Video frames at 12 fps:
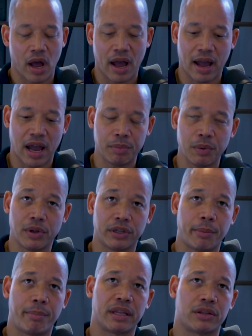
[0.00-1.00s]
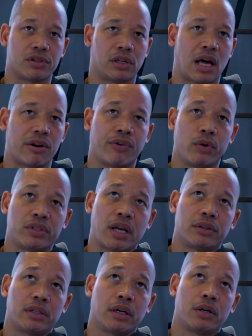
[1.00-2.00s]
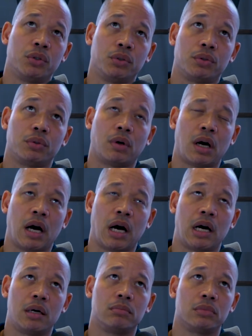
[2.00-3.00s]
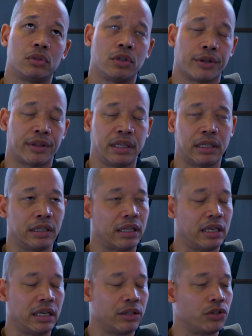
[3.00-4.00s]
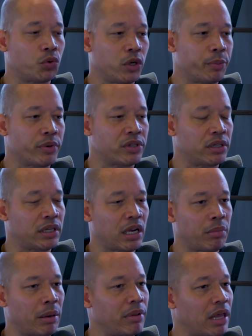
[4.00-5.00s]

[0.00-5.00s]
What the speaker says: I'd be willing to bet there's a lot of folks out there who are thinking they need the 20% down. Maybe